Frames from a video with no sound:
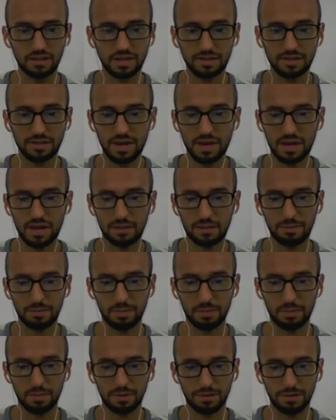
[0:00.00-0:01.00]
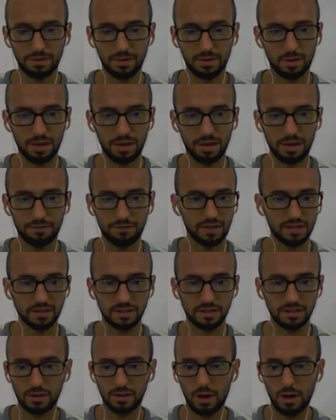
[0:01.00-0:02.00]
I've had people, you know, like,
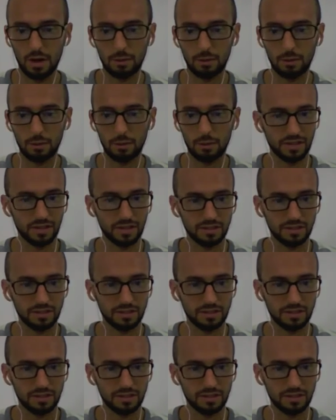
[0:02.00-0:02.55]
help me fix my